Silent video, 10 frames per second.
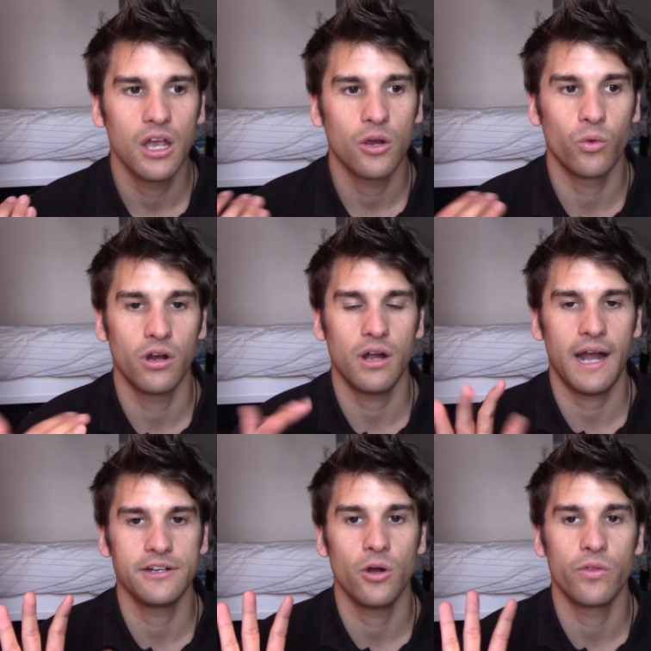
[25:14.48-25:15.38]
where I
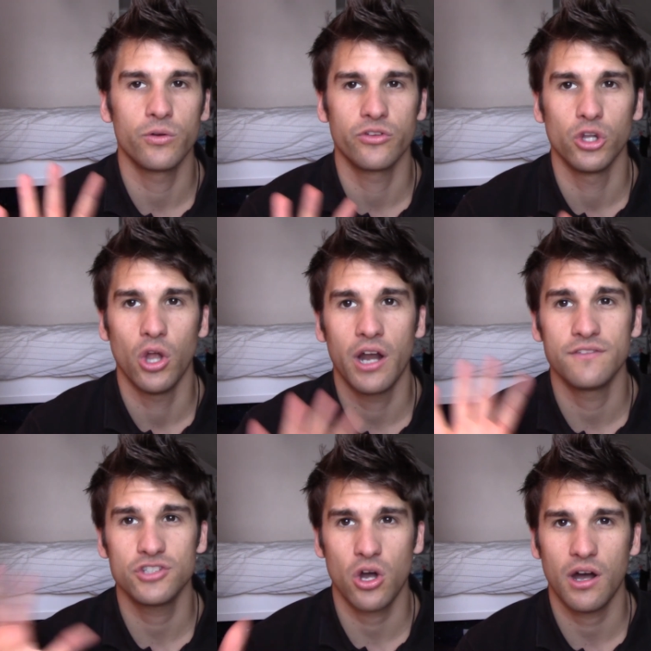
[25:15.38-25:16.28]
know there was a lot
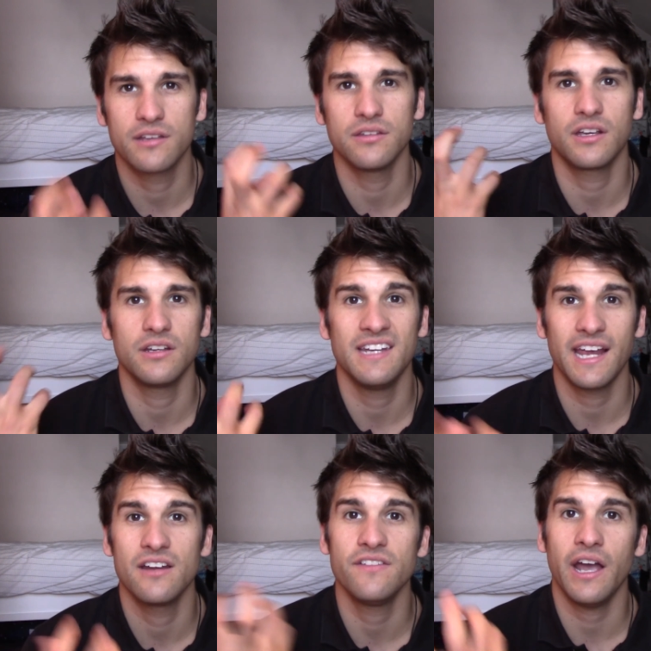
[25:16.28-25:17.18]
of toxic
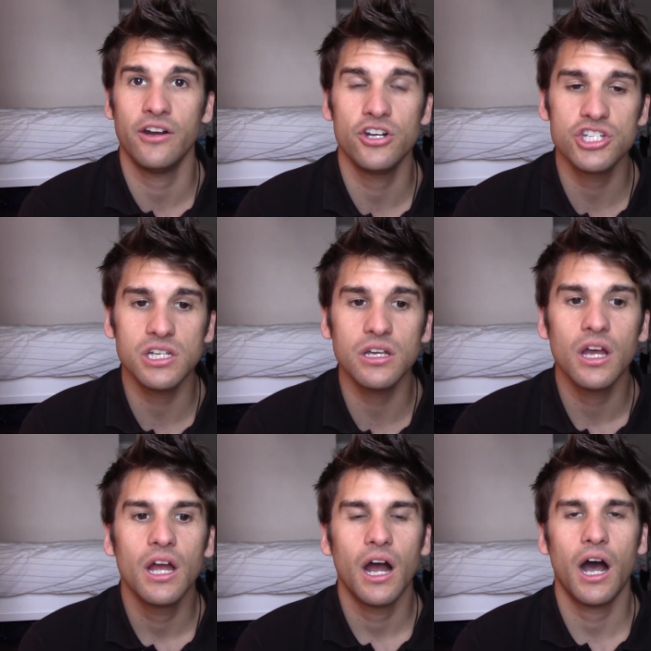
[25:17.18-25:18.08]
negative energy,
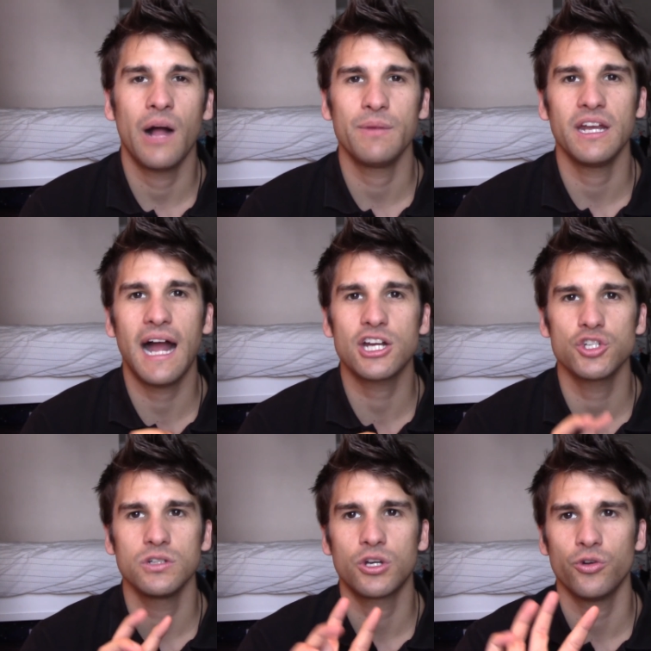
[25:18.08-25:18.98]
it
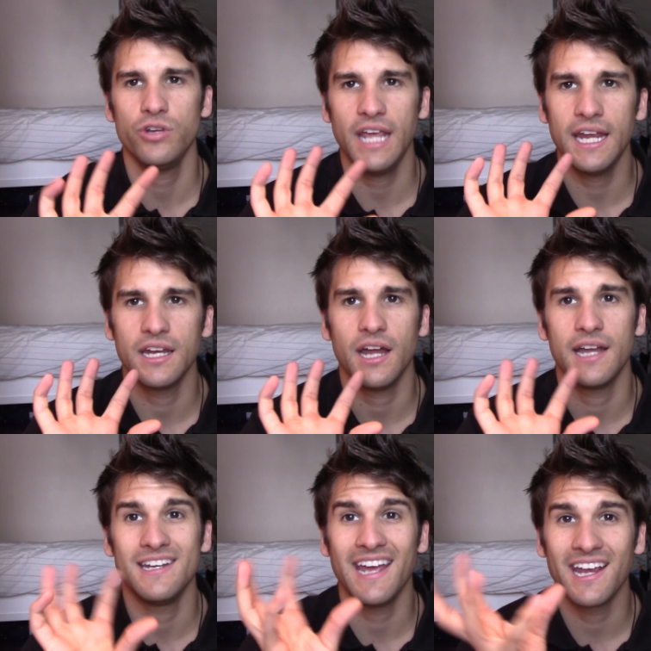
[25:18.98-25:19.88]
actually created a
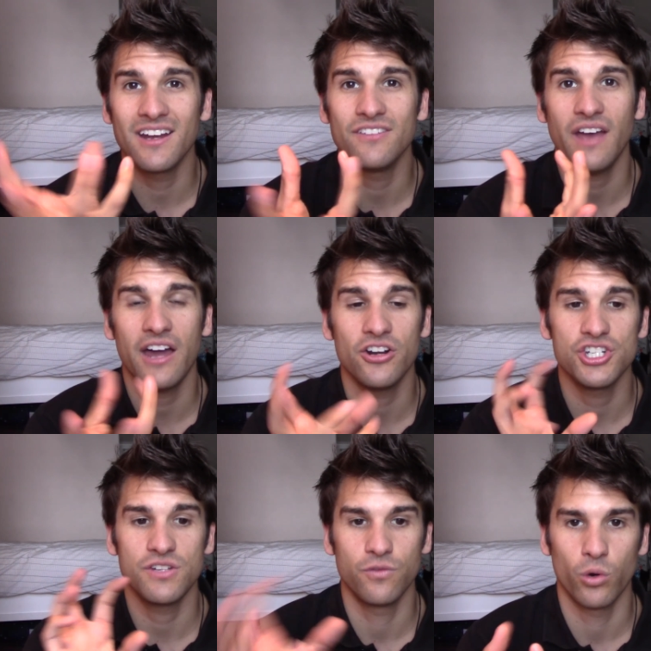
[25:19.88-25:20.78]
negative
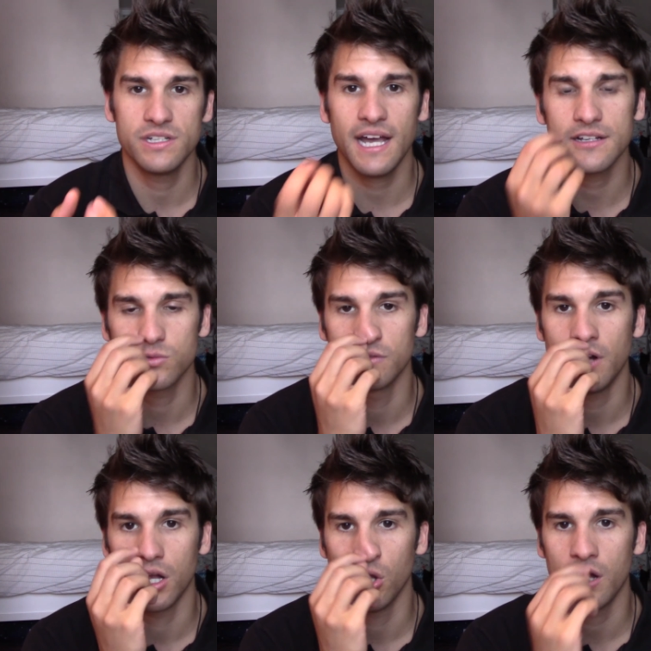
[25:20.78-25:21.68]
energy vortex where
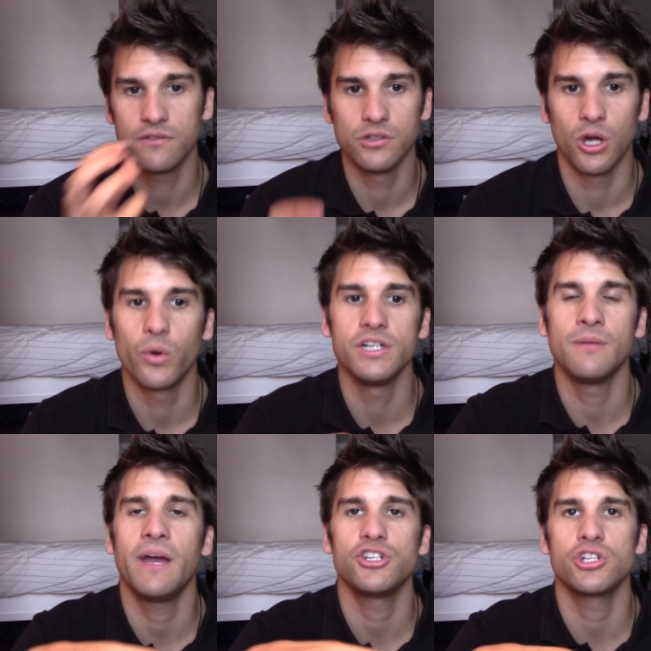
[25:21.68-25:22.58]
a lot of lower
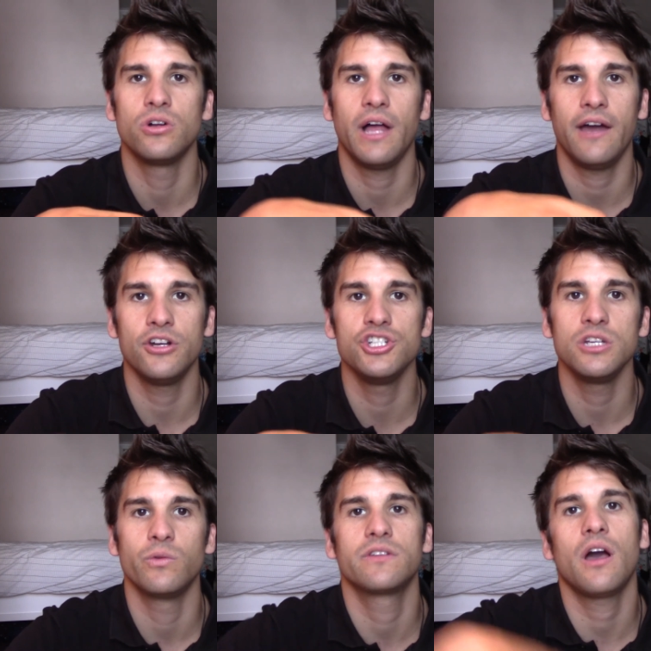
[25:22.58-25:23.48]
dimensional energy
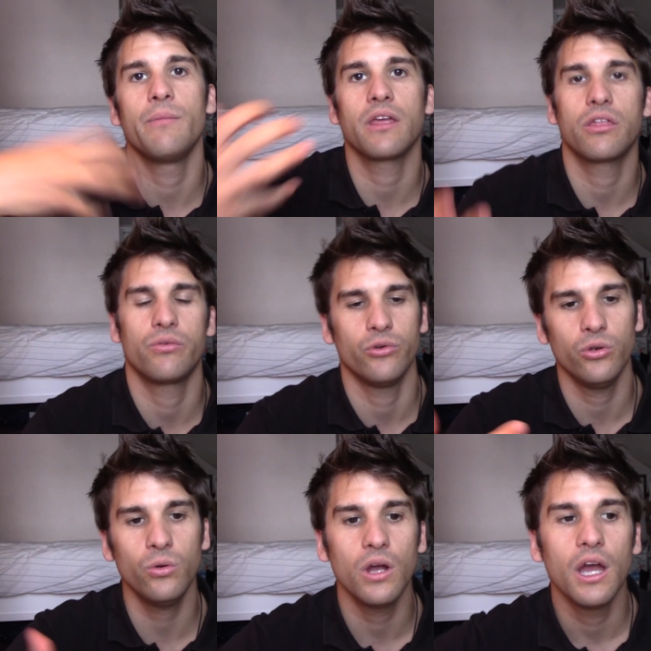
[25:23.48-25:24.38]
was coming
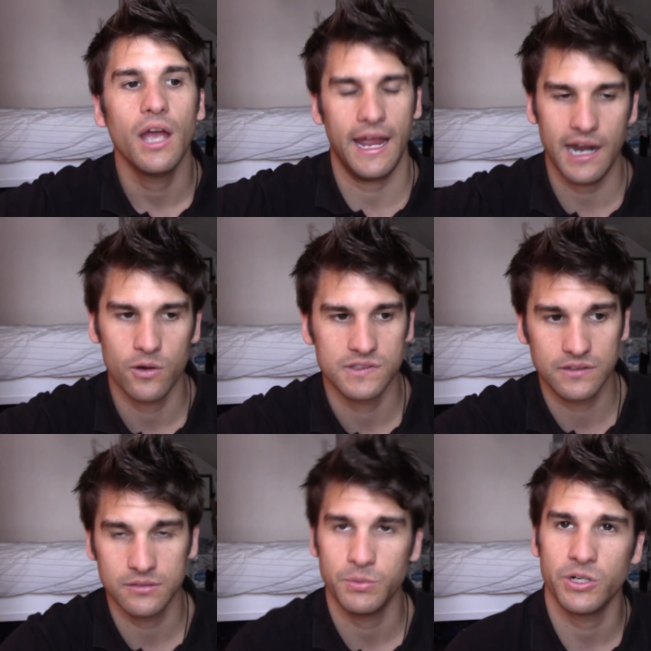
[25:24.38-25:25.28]
through, and I was
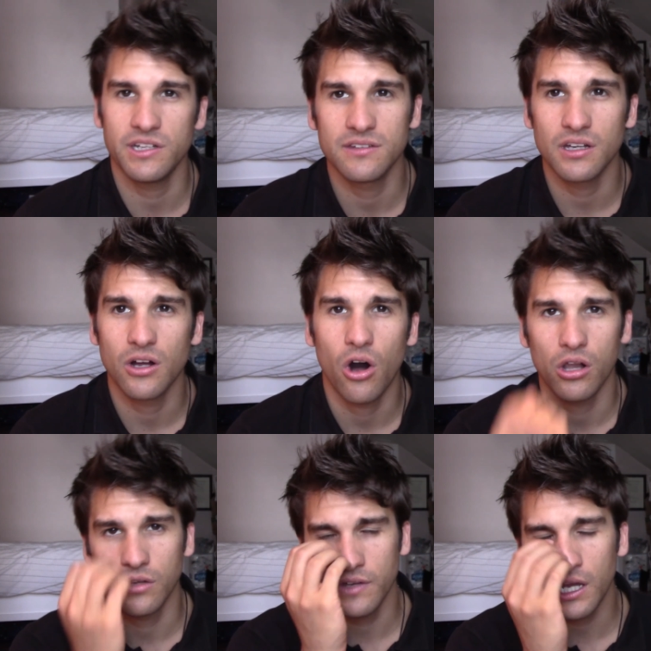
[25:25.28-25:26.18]
experiencing
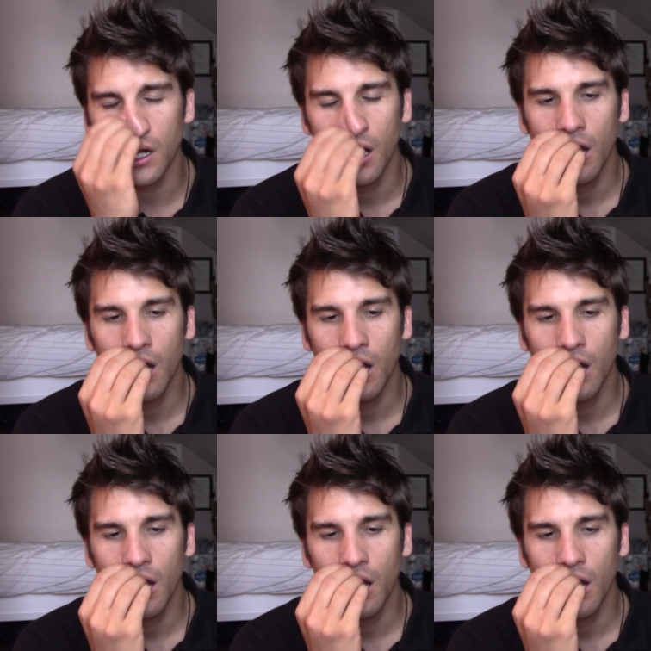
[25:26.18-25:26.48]
all of it.